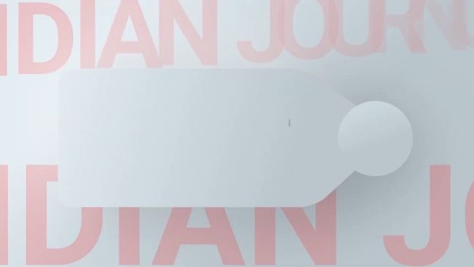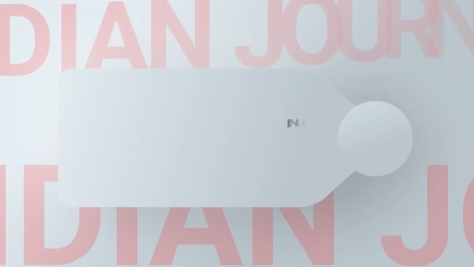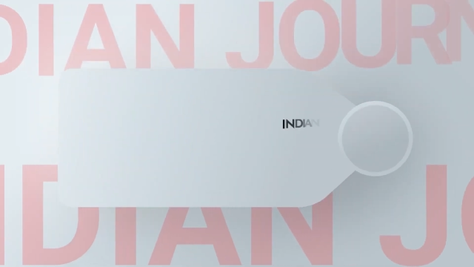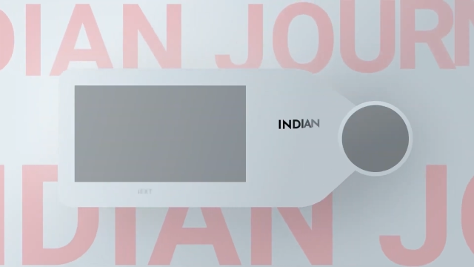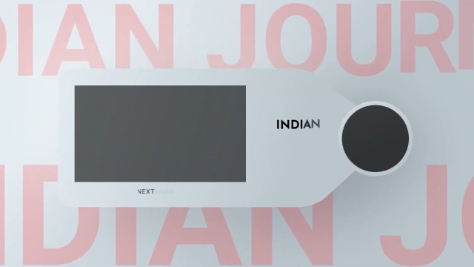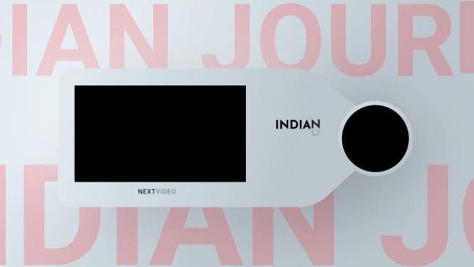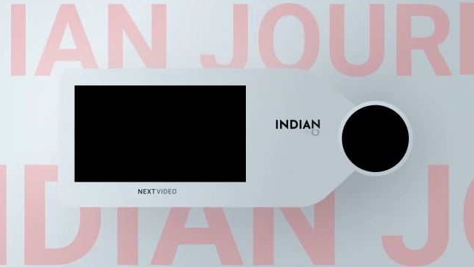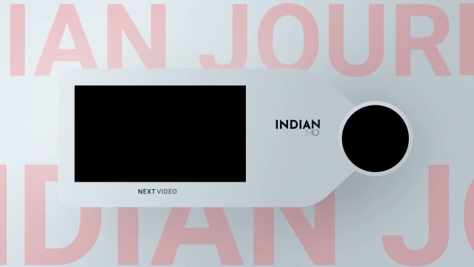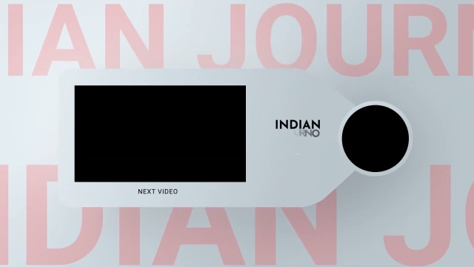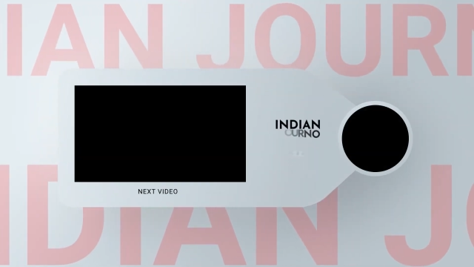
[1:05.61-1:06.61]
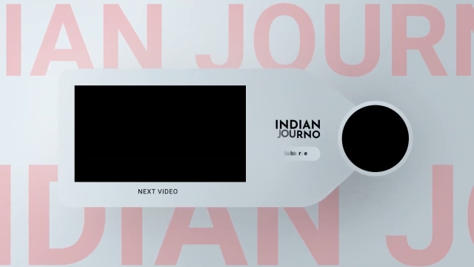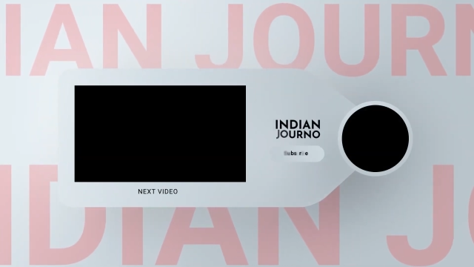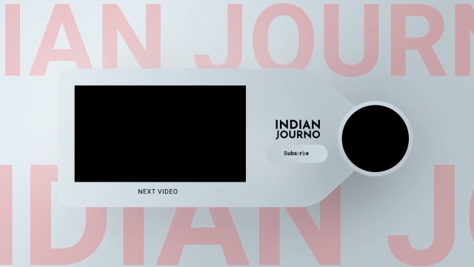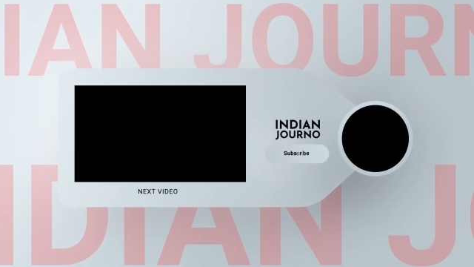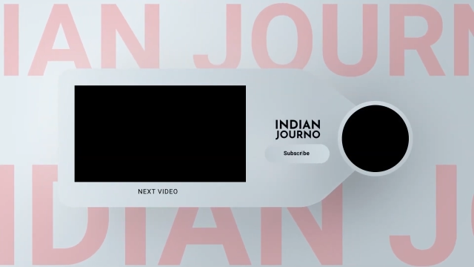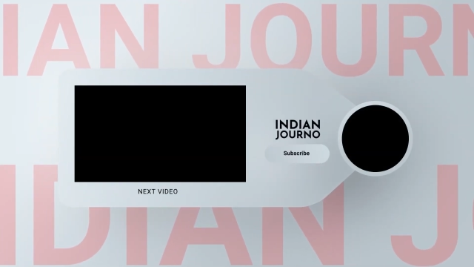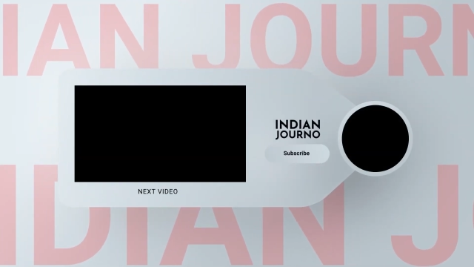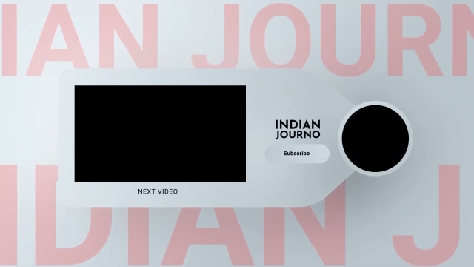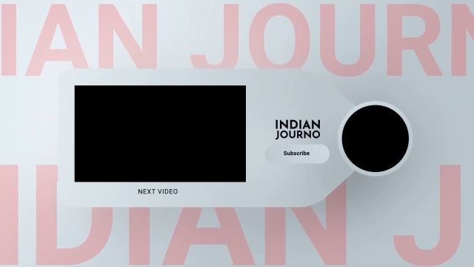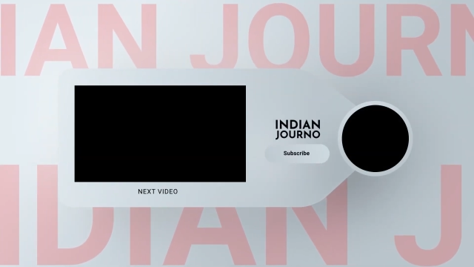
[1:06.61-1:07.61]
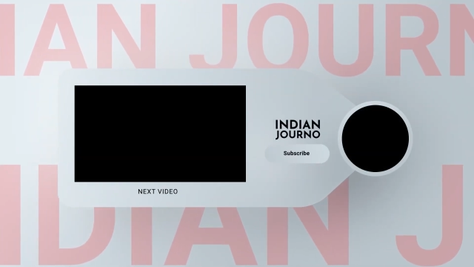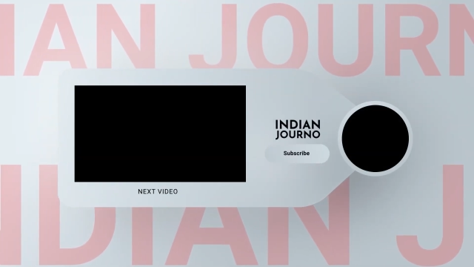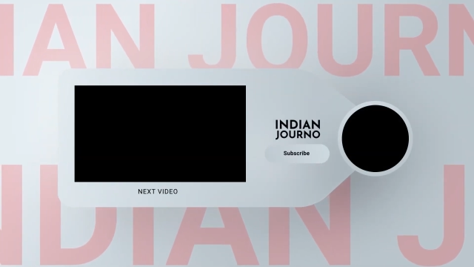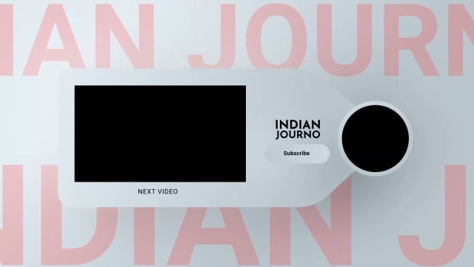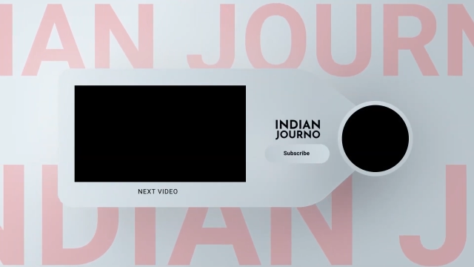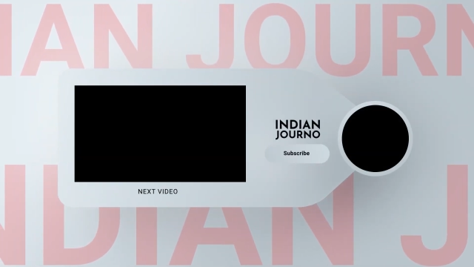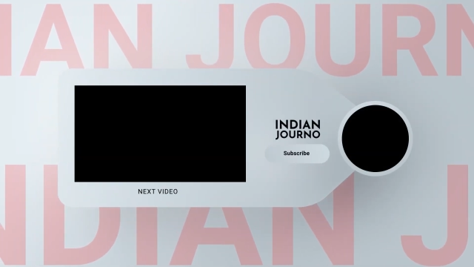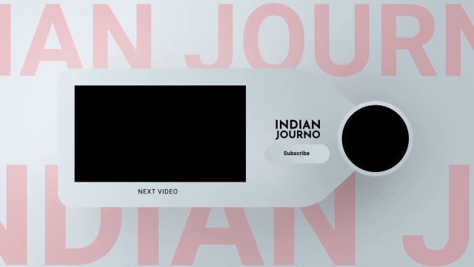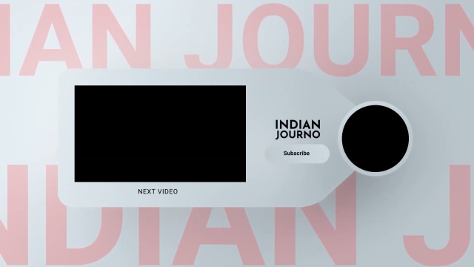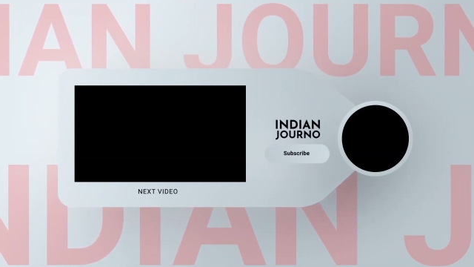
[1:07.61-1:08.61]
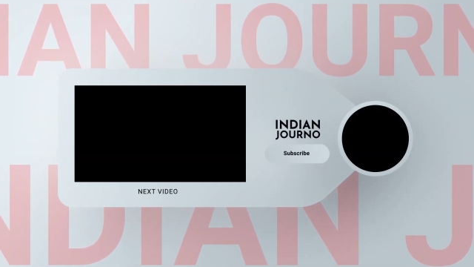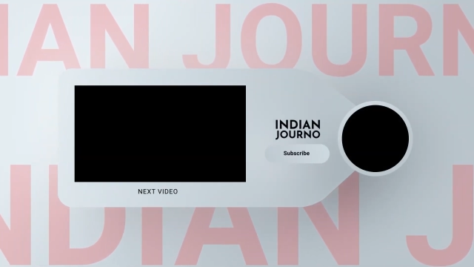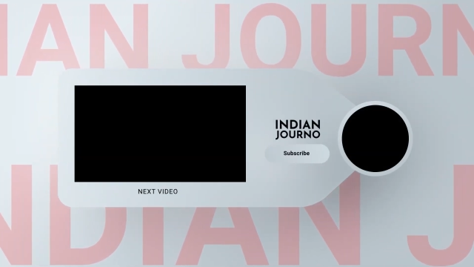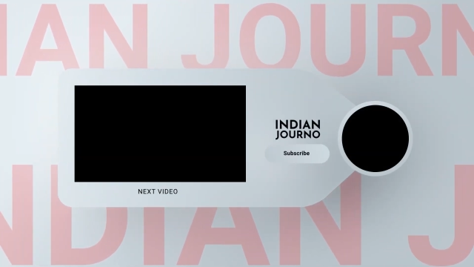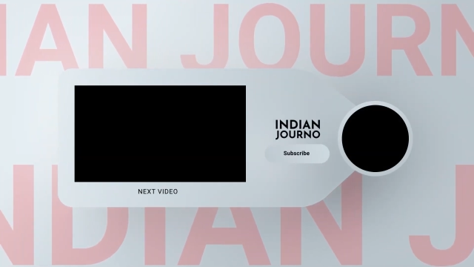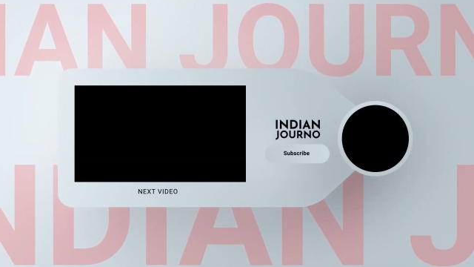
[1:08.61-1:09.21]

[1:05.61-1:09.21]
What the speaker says: (no speaker visible)